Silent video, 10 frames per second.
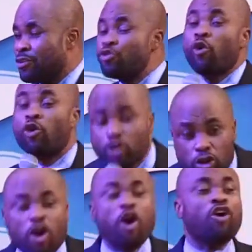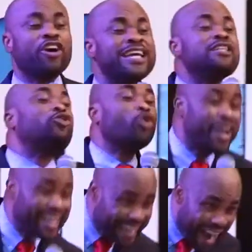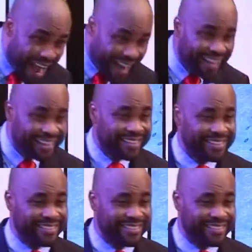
You grow into a car.